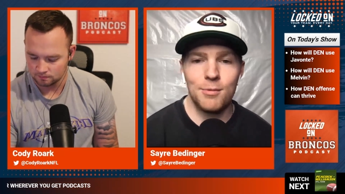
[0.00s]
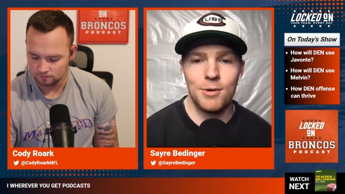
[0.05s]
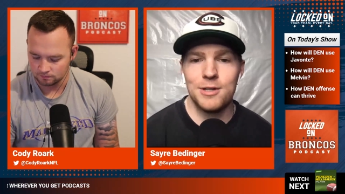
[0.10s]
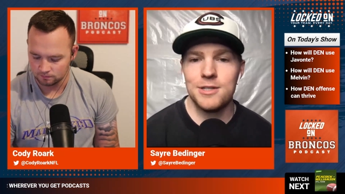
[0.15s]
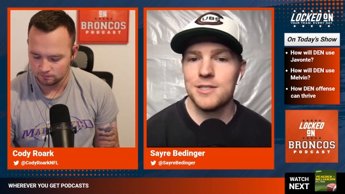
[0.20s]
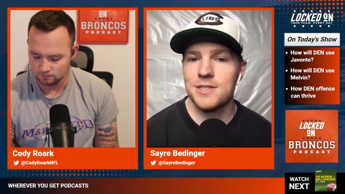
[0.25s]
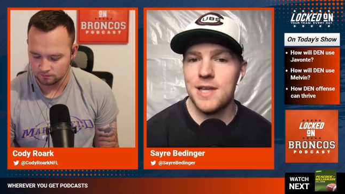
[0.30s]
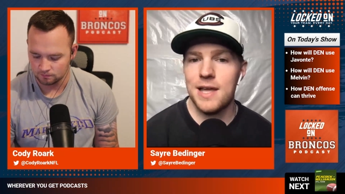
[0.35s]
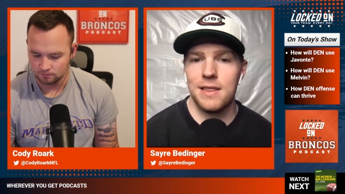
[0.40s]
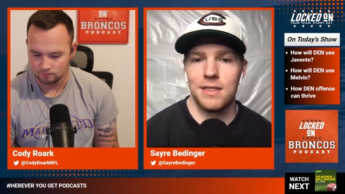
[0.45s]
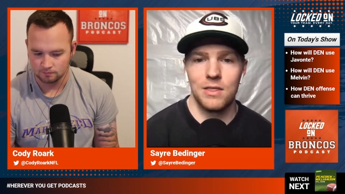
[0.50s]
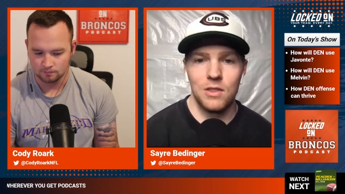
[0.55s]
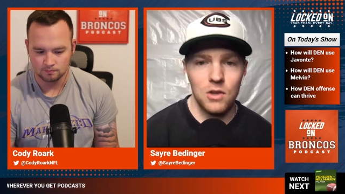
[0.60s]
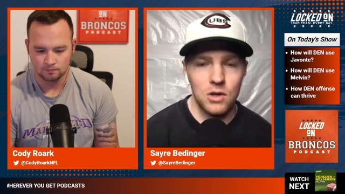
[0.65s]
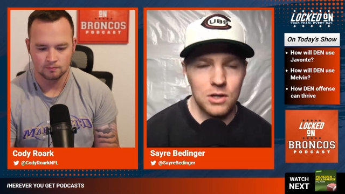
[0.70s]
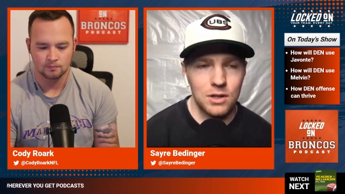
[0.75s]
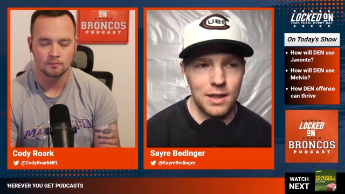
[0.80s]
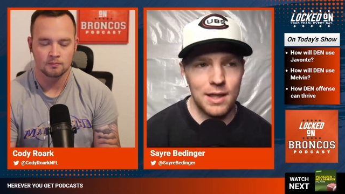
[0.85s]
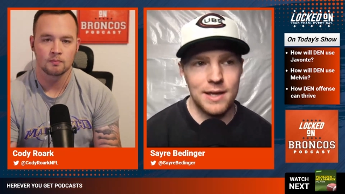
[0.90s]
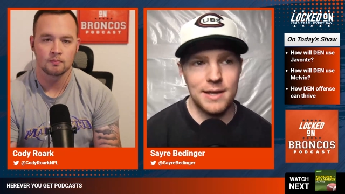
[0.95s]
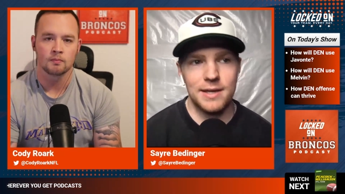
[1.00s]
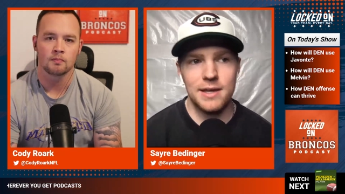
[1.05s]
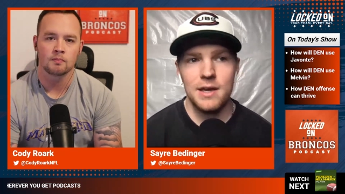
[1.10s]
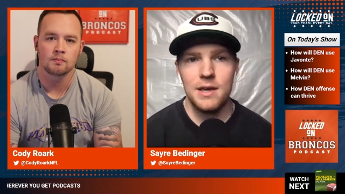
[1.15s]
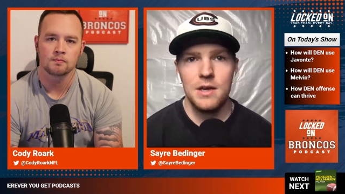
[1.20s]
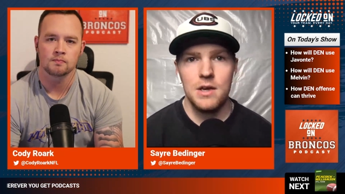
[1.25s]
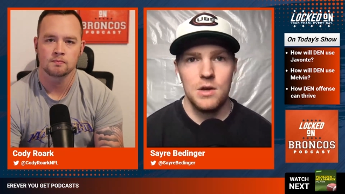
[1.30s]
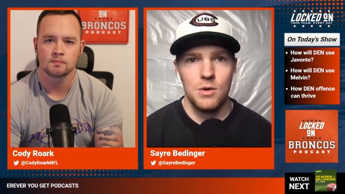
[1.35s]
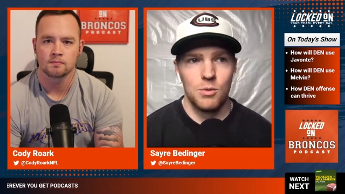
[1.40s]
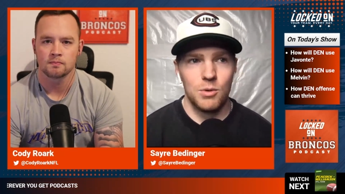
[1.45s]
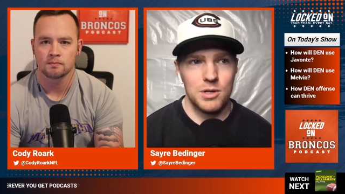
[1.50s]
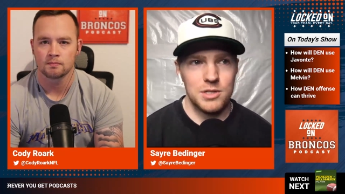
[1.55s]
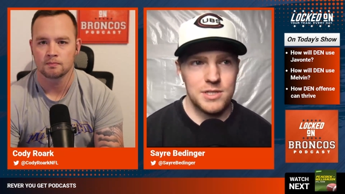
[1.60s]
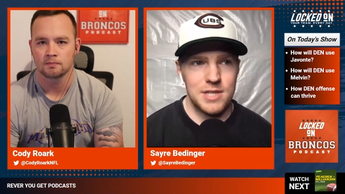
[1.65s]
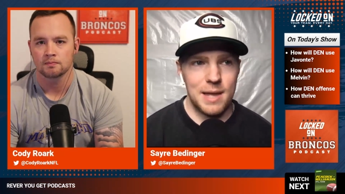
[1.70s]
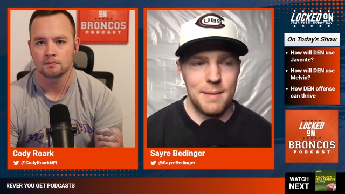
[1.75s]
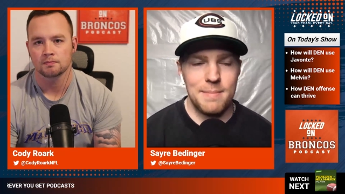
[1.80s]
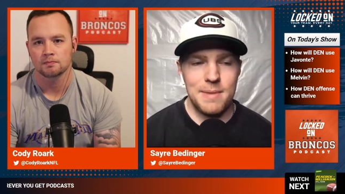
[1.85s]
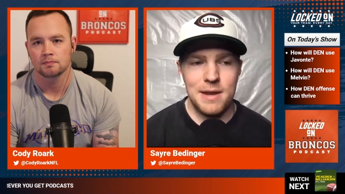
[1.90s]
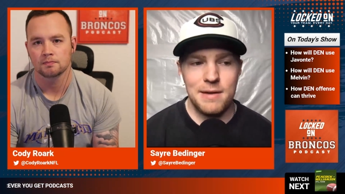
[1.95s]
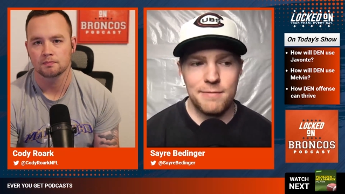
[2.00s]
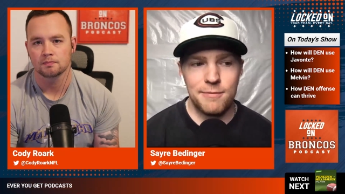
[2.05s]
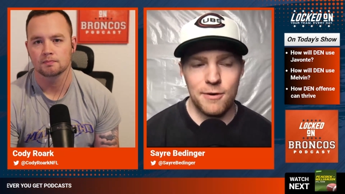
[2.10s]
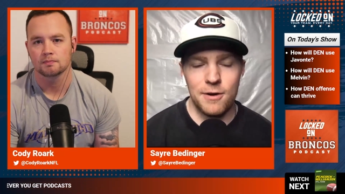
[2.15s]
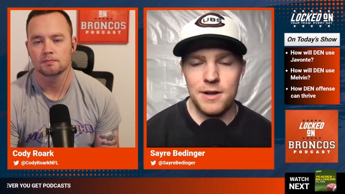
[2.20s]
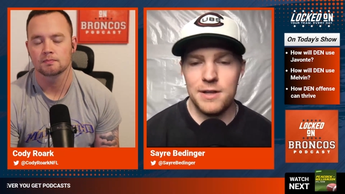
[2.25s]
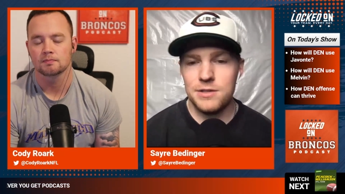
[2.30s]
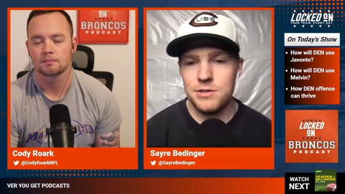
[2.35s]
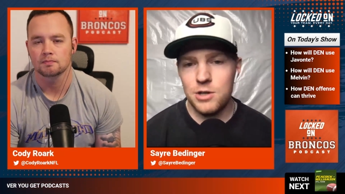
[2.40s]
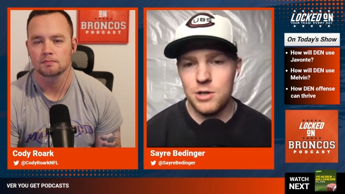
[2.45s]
Speaker 1: What does that look like? What does that mean for in